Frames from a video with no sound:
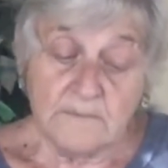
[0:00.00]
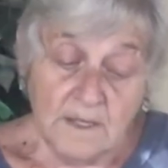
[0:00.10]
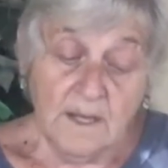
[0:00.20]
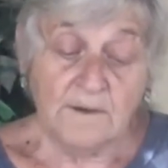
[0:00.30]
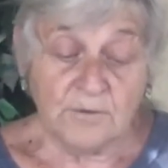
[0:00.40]

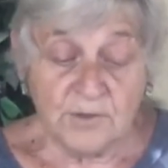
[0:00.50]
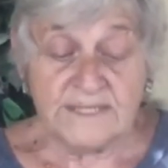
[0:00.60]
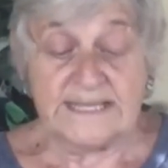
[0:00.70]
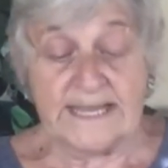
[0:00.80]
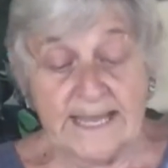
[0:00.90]
Of course,
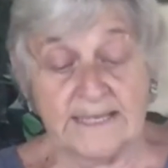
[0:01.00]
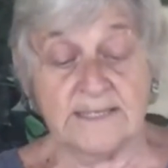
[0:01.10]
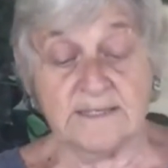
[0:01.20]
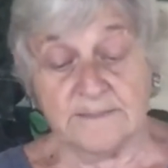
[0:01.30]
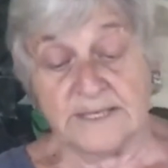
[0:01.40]
they
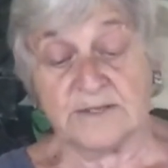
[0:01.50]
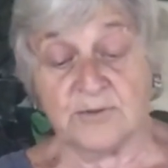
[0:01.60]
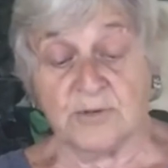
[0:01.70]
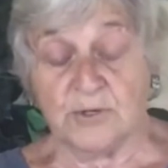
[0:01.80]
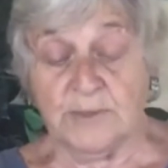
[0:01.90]
added some
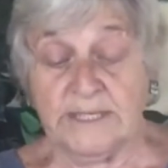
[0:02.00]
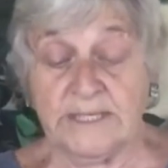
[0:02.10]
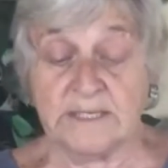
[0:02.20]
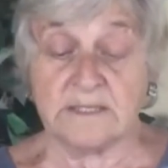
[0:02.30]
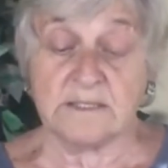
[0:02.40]
extra
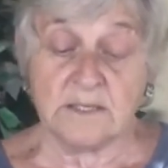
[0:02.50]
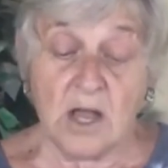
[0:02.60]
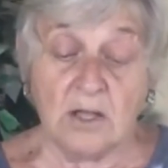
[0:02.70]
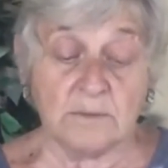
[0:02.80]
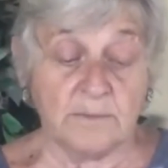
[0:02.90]
ingredients:
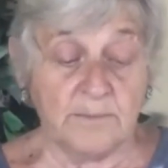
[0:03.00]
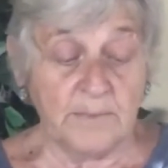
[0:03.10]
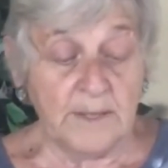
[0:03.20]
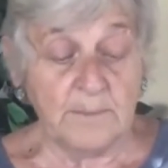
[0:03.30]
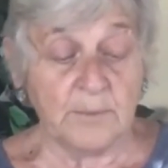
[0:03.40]
salt,
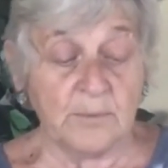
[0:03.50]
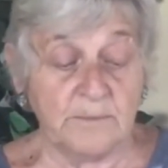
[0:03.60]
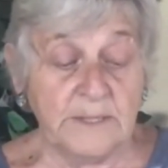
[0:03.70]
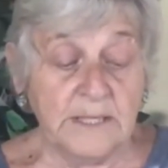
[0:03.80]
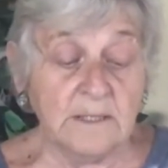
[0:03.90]
pepper,
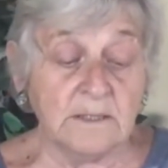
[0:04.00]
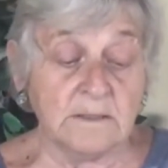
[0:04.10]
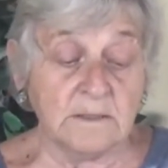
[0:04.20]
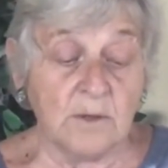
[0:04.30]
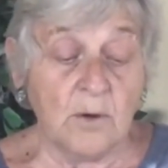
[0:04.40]

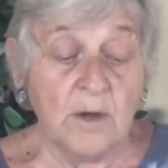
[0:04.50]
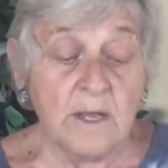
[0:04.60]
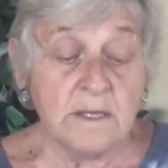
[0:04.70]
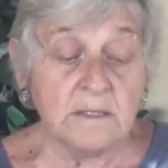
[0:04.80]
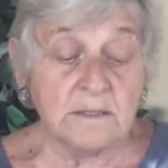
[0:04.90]
meal,
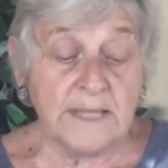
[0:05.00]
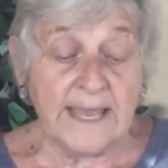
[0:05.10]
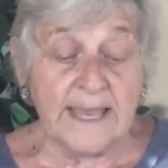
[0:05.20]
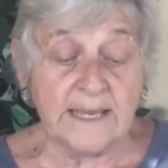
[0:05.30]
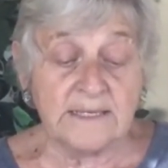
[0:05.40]
oil,
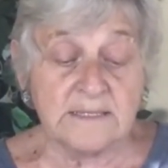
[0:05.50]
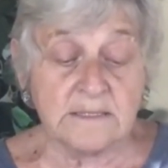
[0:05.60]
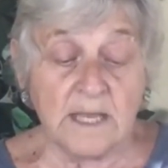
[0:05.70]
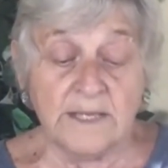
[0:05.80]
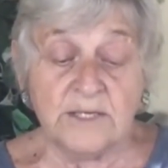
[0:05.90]
eggs,
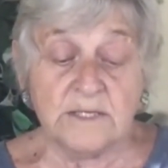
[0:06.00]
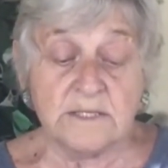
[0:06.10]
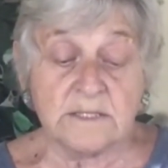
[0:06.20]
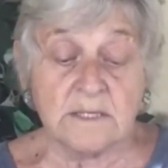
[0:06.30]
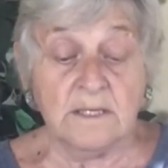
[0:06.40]

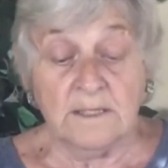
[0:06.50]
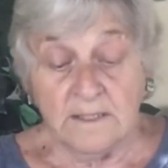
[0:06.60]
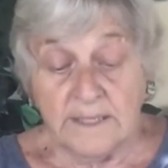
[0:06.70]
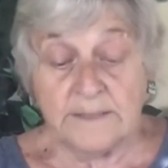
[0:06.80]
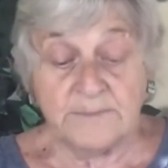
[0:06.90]
onions,
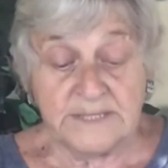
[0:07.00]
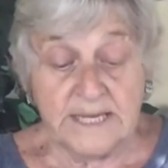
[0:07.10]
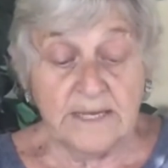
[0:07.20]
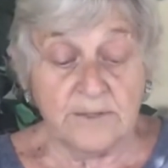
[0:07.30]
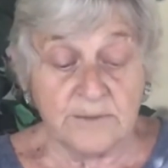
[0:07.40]
and
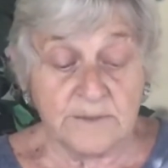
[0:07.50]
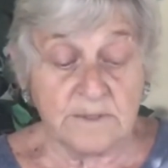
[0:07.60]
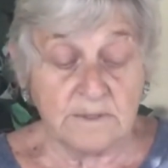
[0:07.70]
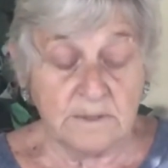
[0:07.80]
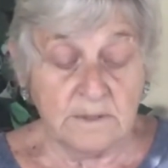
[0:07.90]
potatoes.
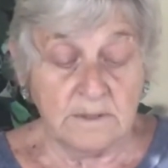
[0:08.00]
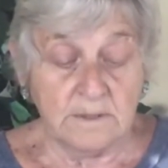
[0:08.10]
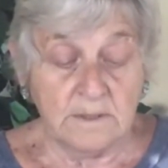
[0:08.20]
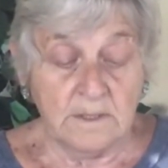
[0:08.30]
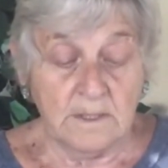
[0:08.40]

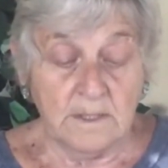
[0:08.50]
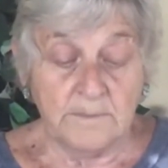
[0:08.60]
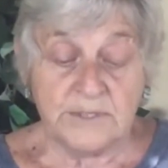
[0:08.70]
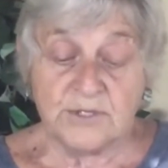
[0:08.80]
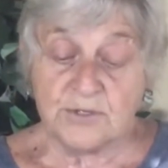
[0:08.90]

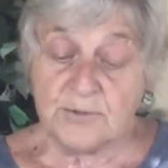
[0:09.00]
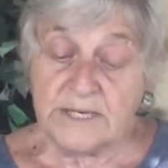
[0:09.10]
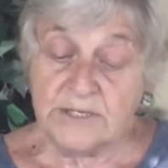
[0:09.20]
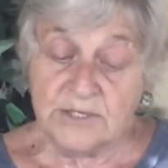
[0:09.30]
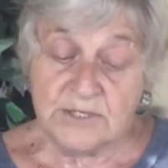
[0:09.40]
But
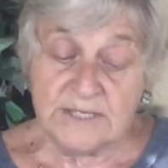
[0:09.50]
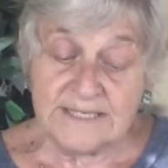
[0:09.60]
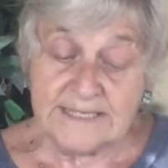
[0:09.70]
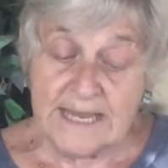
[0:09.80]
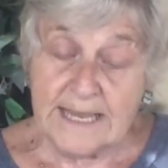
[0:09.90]
strange to
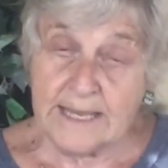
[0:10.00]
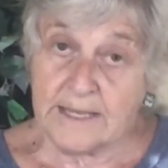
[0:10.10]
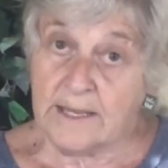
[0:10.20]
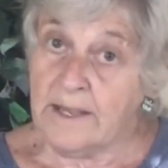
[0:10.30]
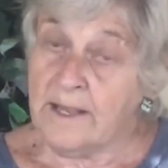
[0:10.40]
say,
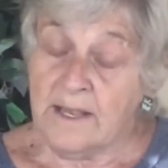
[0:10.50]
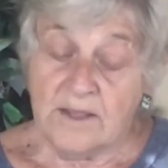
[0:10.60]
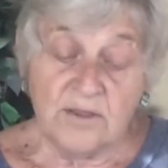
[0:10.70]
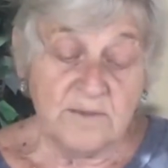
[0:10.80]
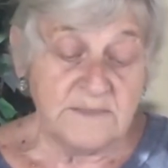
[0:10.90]

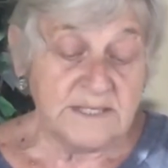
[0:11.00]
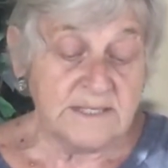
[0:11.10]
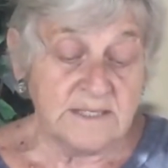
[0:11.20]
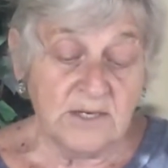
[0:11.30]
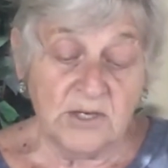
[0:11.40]
the
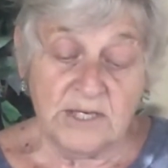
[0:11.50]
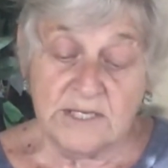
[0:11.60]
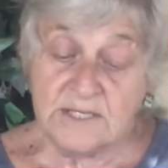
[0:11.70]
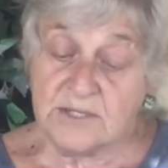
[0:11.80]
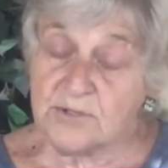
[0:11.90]

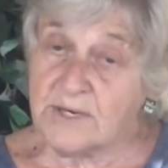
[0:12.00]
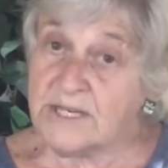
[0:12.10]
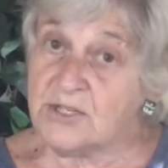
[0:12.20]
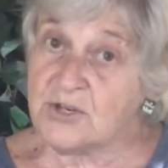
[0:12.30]
mysterious stranger